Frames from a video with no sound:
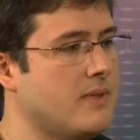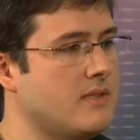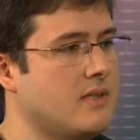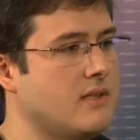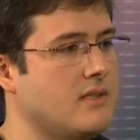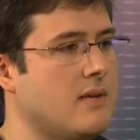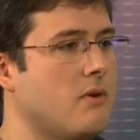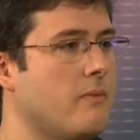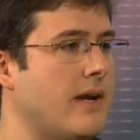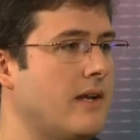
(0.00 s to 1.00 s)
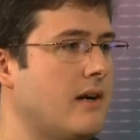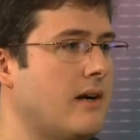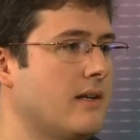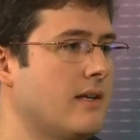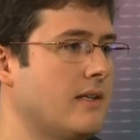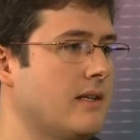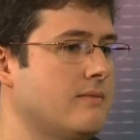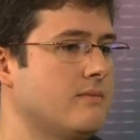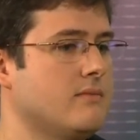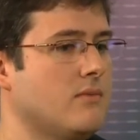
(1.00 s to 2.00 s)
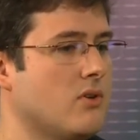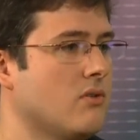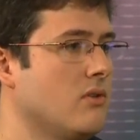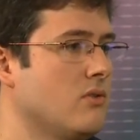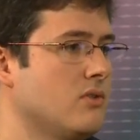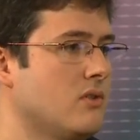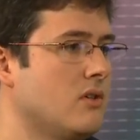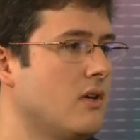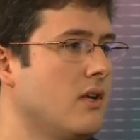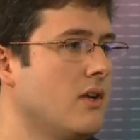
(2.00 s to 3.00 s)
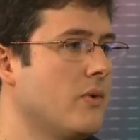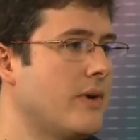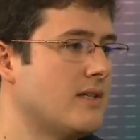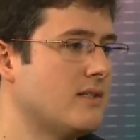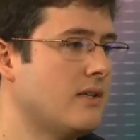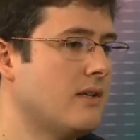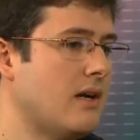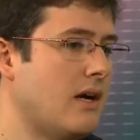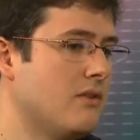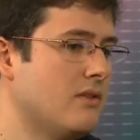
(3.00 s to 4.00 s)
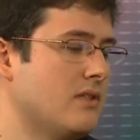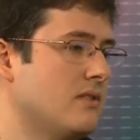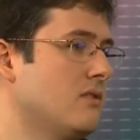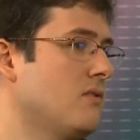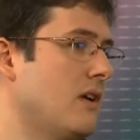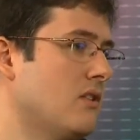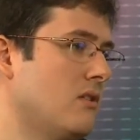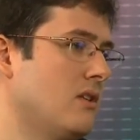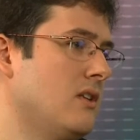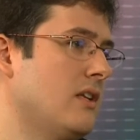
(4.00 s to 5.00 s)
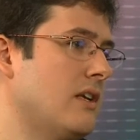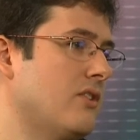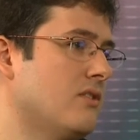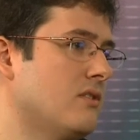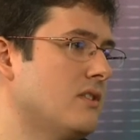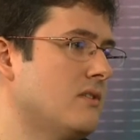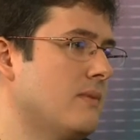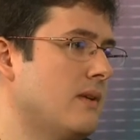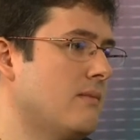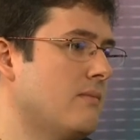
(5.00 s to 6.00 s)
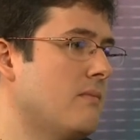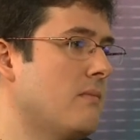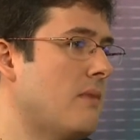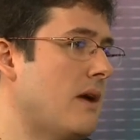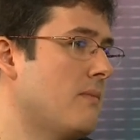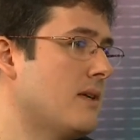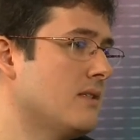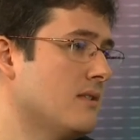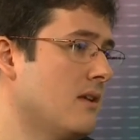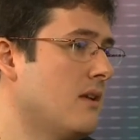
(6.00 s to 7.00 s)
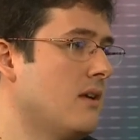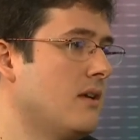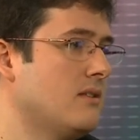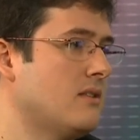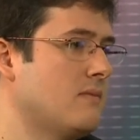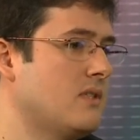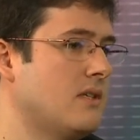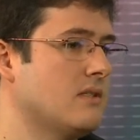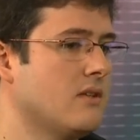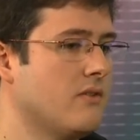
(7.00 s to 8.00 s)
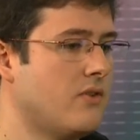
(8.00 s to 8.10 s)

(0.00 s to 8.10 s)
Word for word: PCs and mobile are getting more closer, we are seeing how this two-factor authentication is being bypassed in some sense.